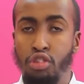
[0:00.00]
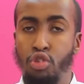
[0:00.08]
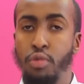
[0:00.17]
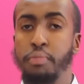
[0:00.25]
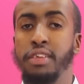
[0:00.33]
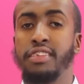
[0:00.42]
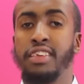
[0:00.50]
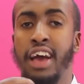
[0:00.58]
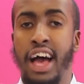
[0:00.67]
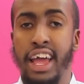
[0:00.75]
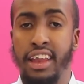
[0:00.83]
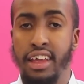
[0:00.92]
To
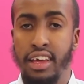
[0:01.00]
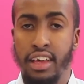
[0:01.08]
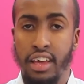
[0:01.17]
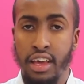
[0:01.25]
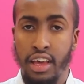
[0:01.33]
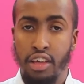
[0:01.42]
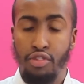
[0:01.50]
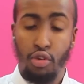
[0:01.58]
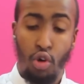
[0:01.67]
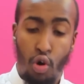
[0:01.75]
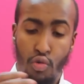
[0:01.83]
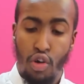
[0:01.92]
misguide, to
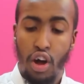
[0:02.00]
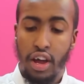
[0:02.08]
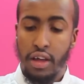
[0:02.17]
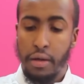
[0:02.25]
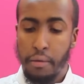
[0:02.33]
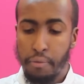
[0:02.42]
go wrong.